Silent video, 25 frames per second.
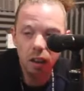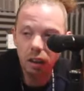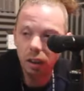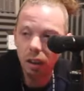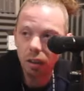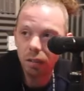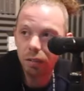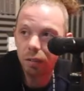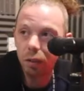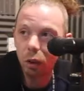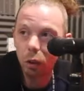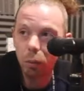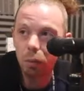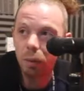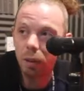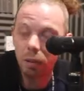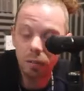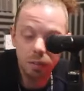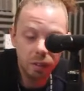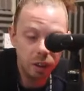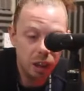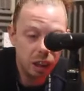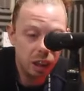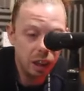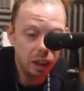They're filming
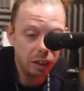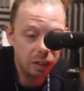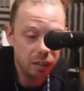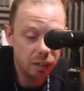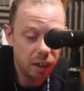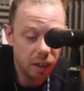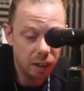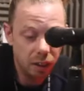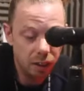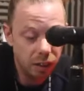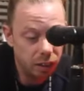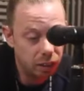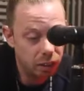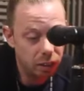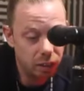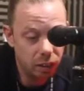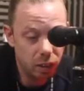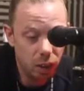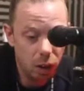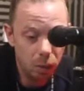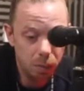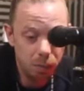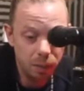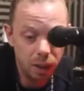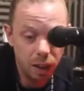for the Intent. So
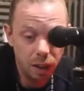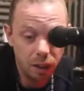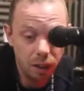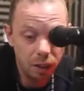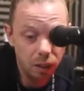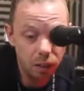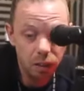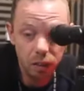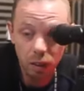come down there."